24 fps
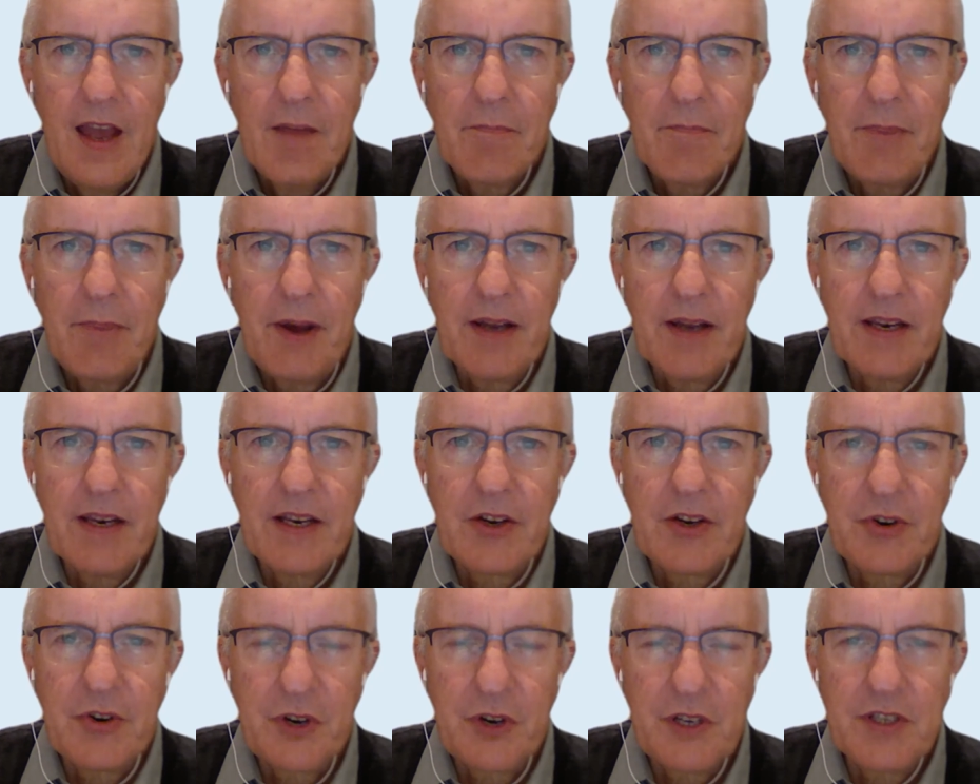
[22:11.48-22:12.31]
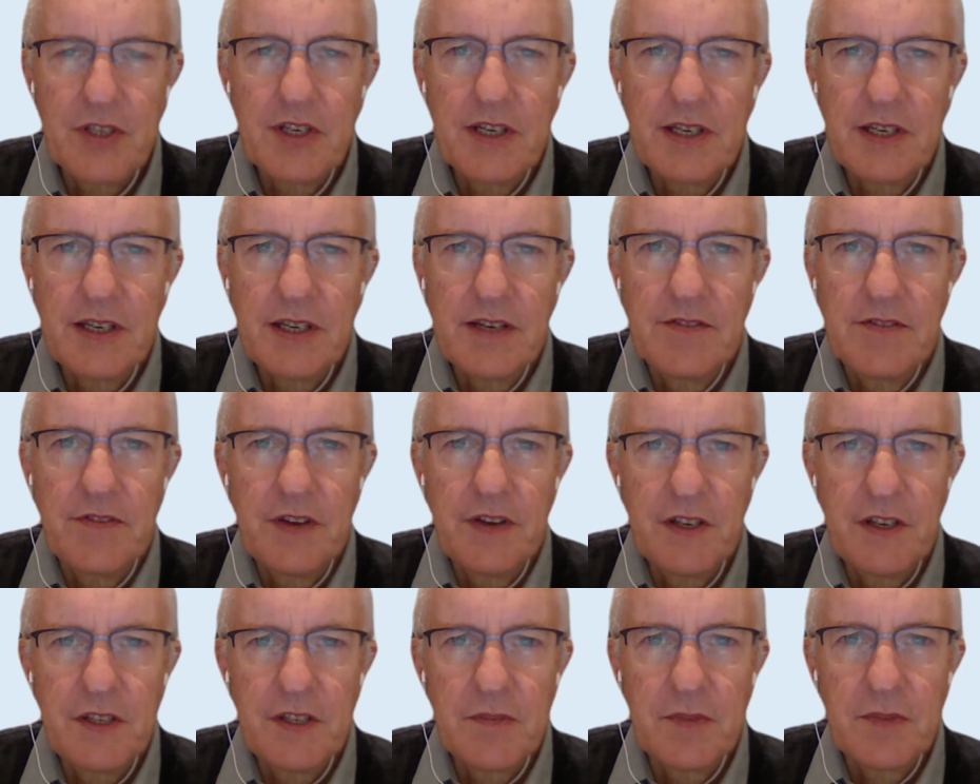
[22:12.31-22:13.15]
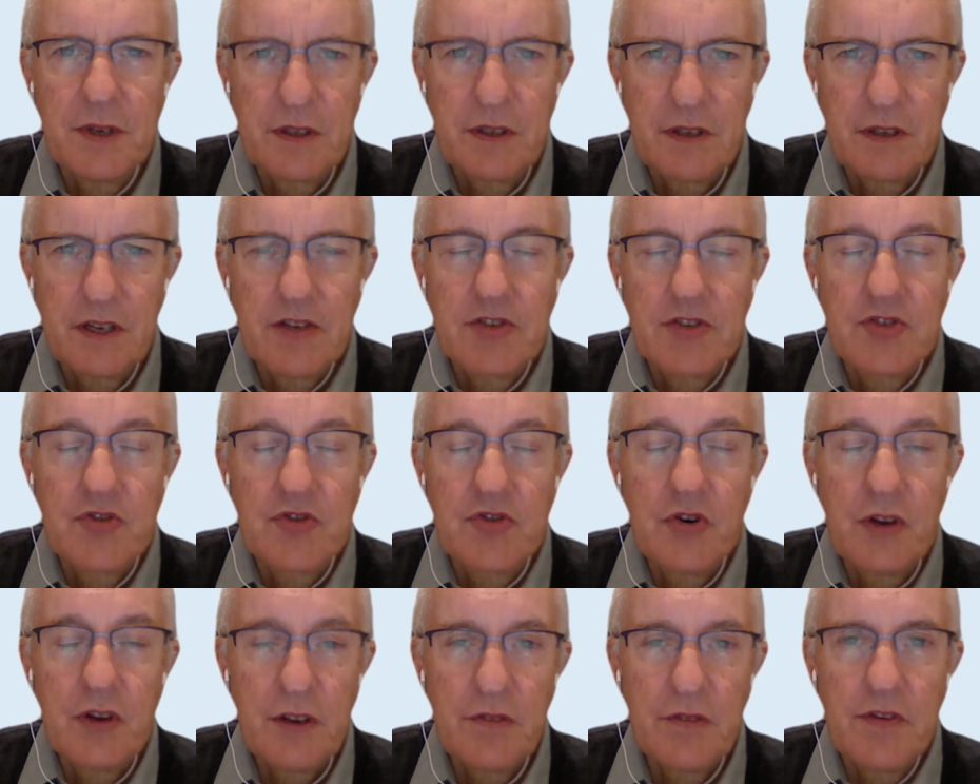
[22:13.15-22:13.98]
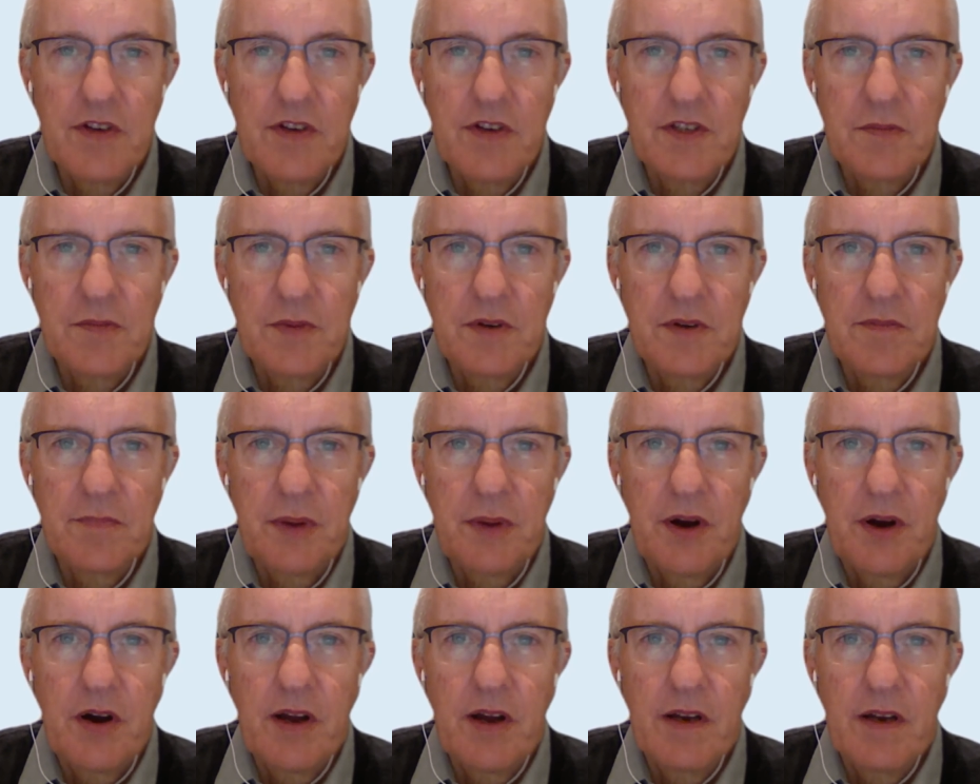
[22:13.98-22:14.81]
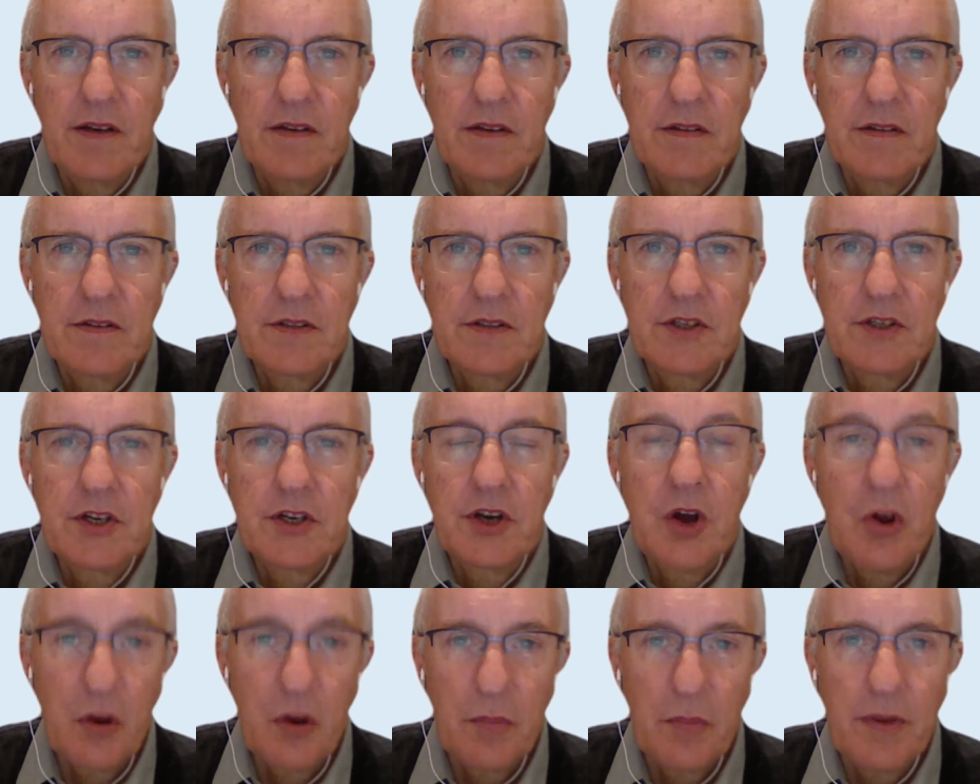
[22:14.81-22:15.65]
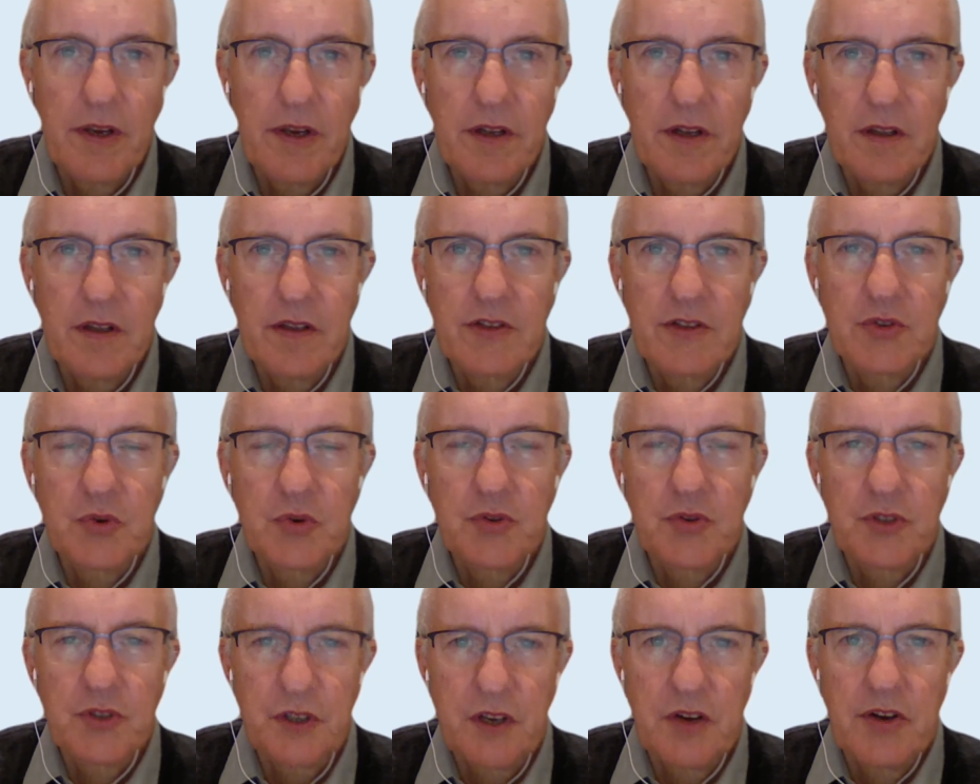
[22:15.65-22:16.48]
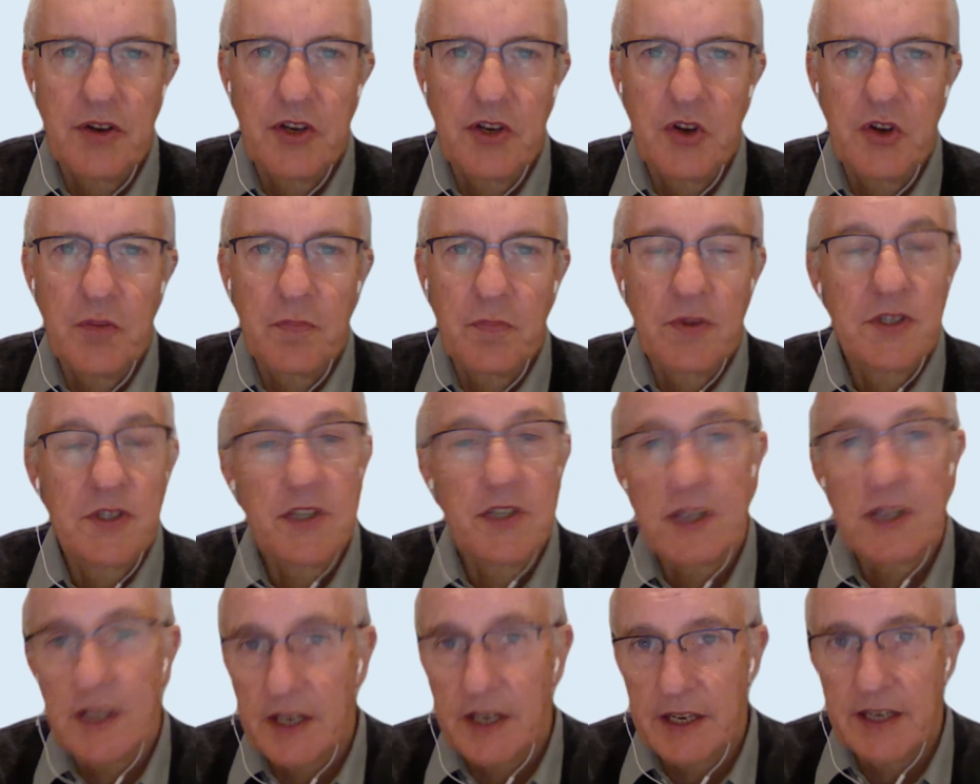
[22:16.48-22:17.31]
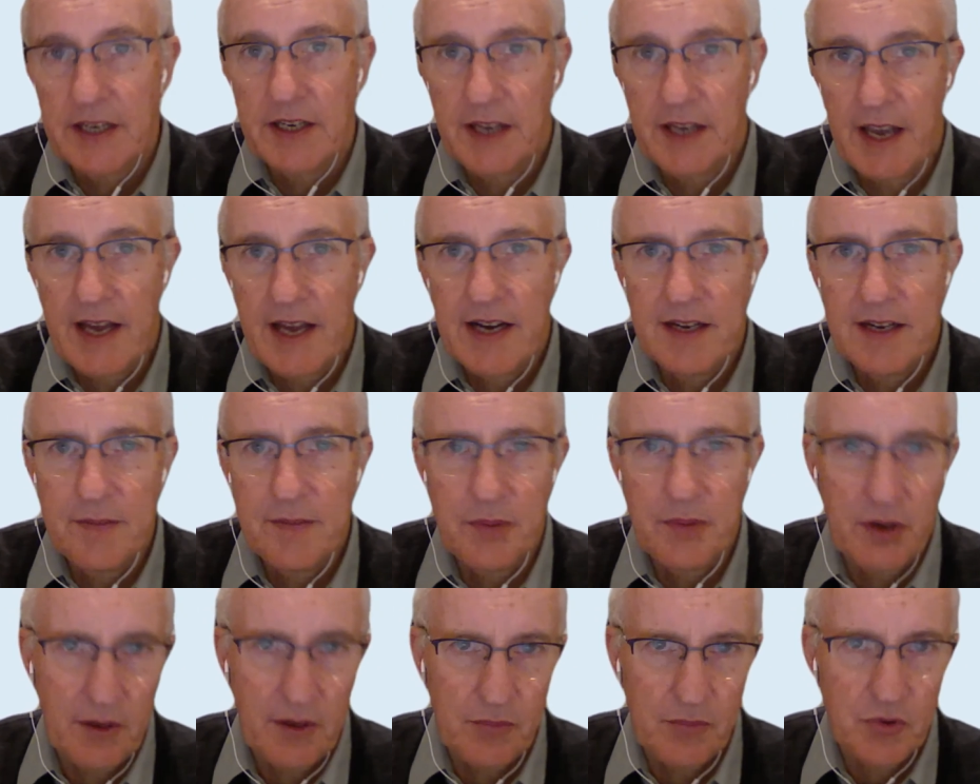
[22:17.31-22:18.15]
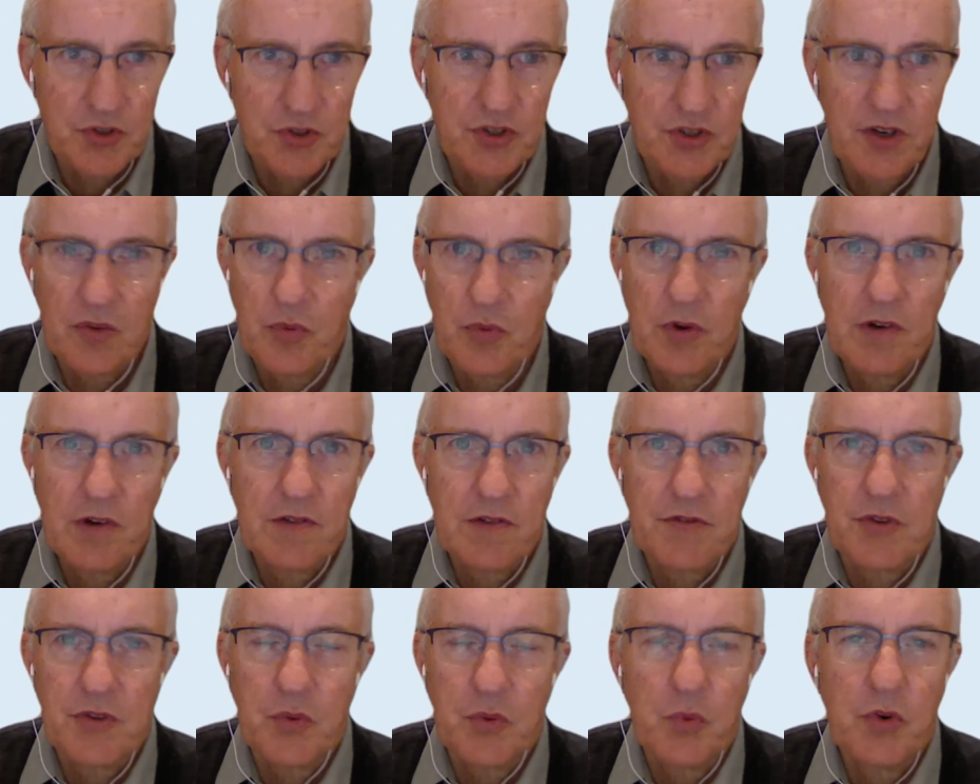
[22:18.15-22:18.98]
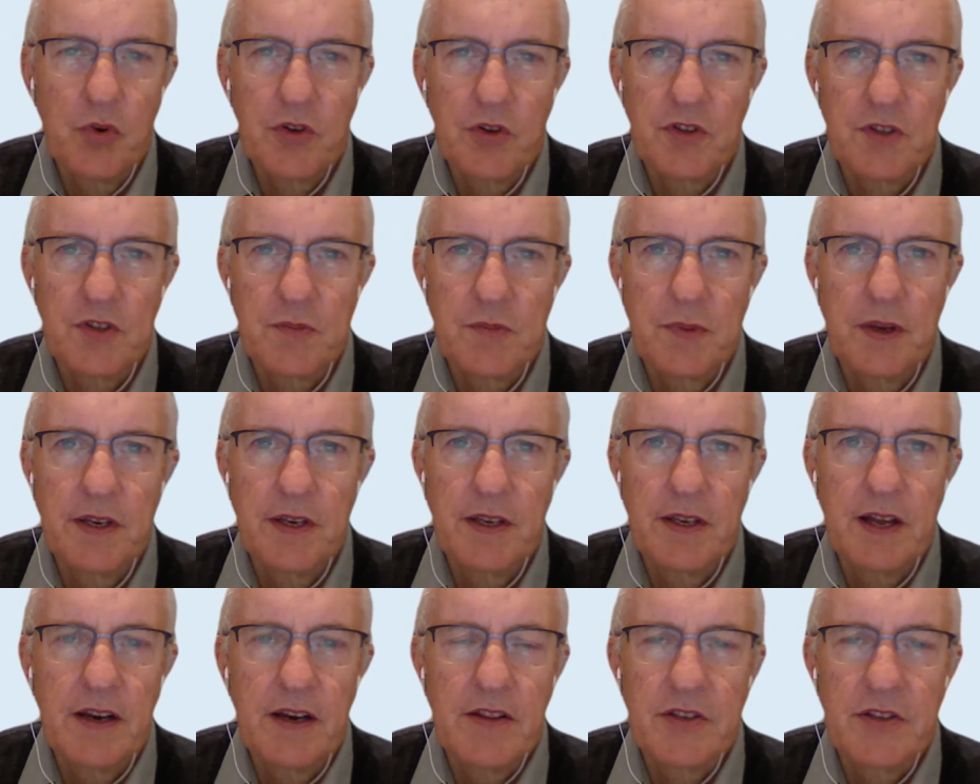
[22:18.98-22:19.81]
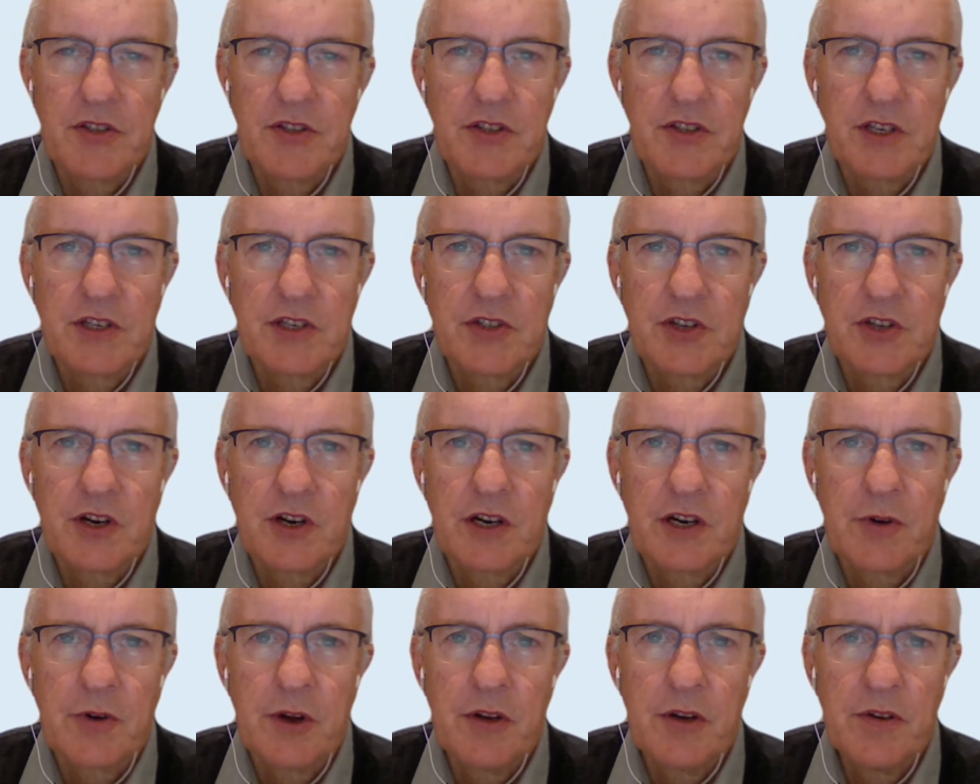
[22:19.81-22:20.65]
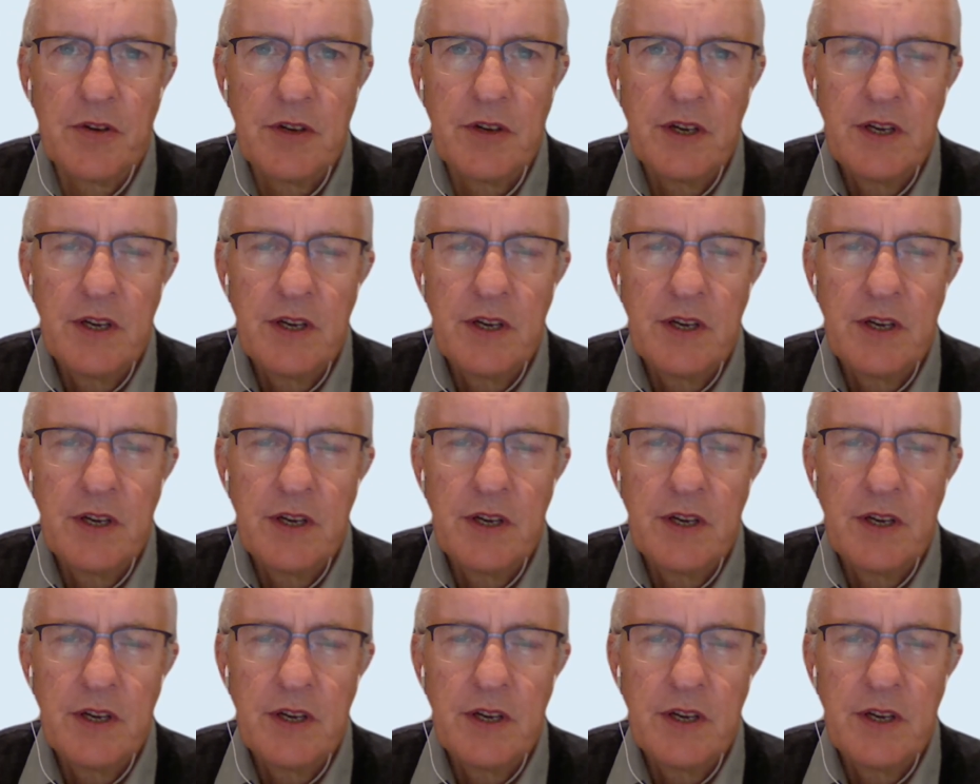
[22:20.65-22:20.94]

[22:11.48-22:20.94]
But increasing investment and strong investment behind canola meal is also going on, particularly in Canada, but I'm also aware of the work that's being done in the CSIRO